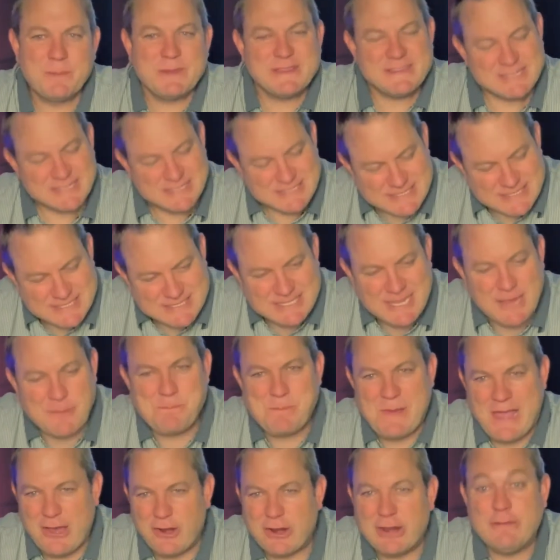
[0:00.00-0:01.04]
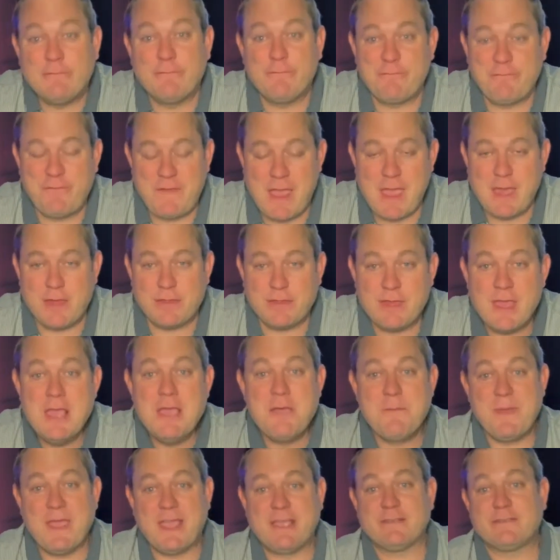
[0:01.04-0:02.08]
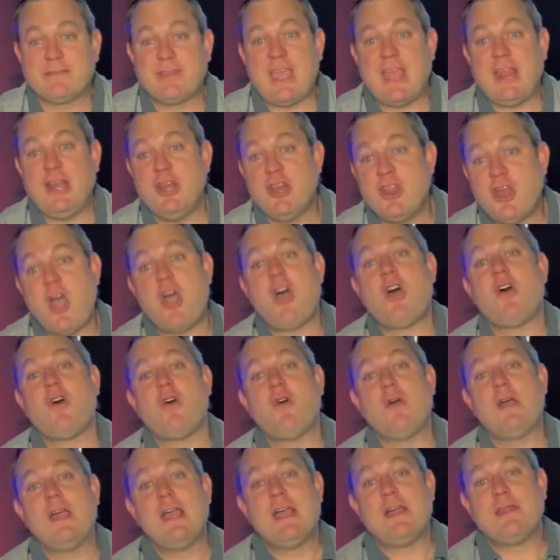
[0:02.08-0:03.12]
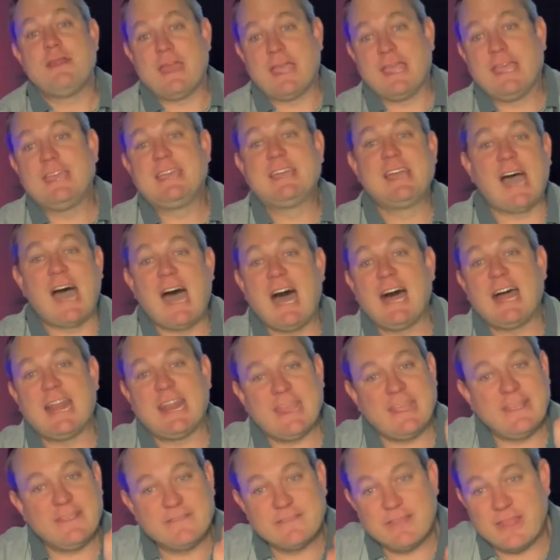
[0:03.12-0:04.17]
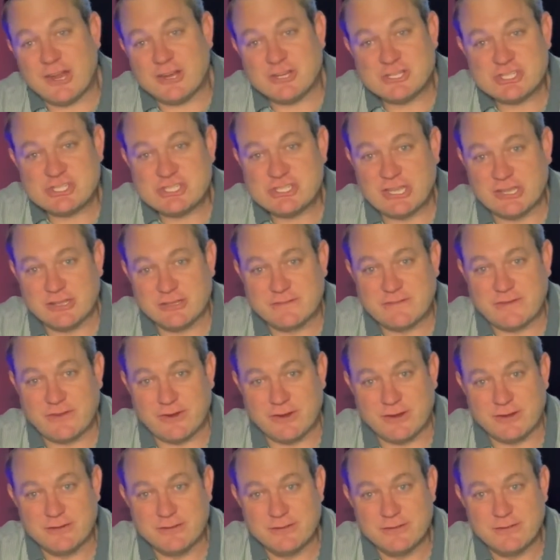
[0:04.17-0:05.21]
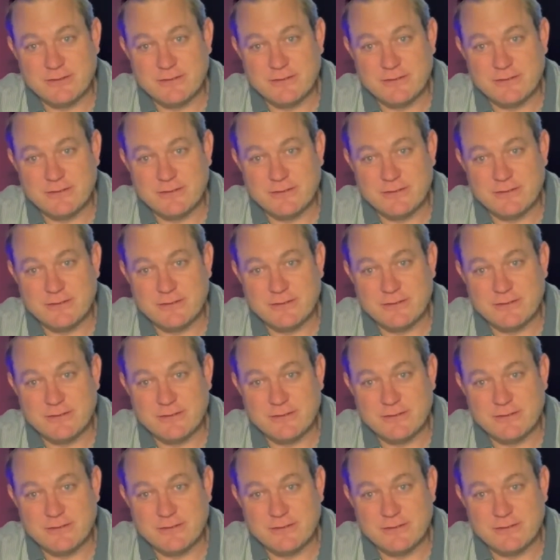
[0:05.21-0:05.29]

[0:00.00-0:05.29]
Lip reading: but to step out in faith because they know that God is their shelter,